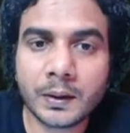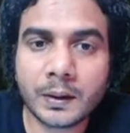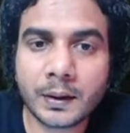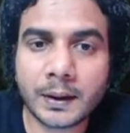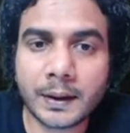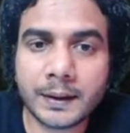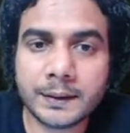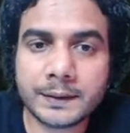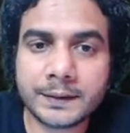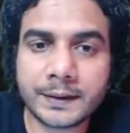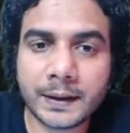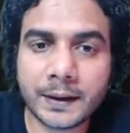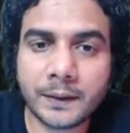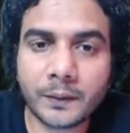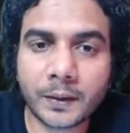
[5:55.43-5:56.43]
and
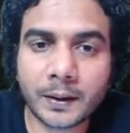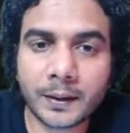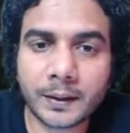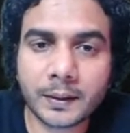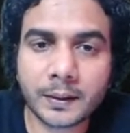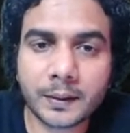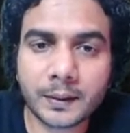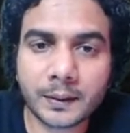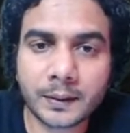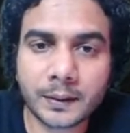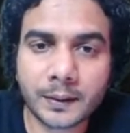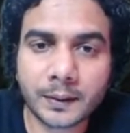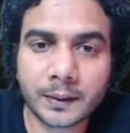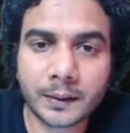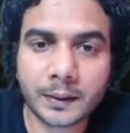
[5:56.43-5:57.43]
Z1
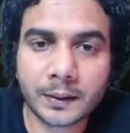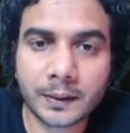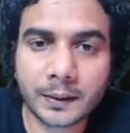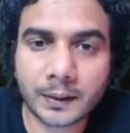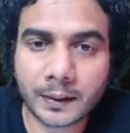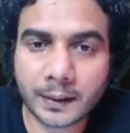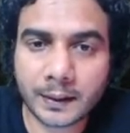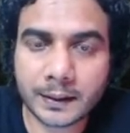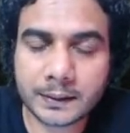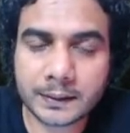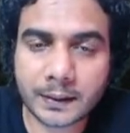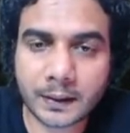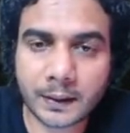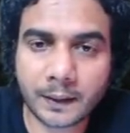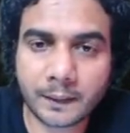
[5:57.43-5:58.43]
is
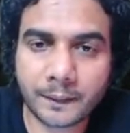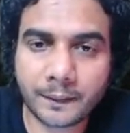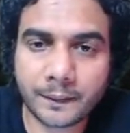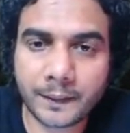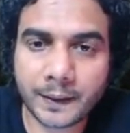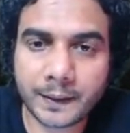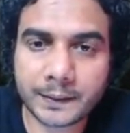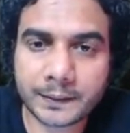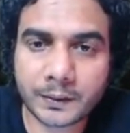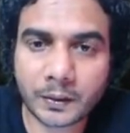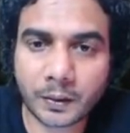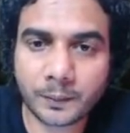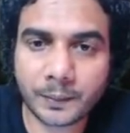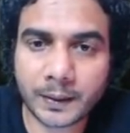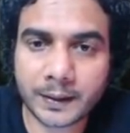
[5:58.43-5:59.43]
a fixed
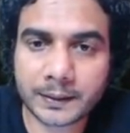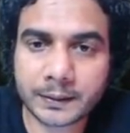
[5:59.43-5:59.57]
complex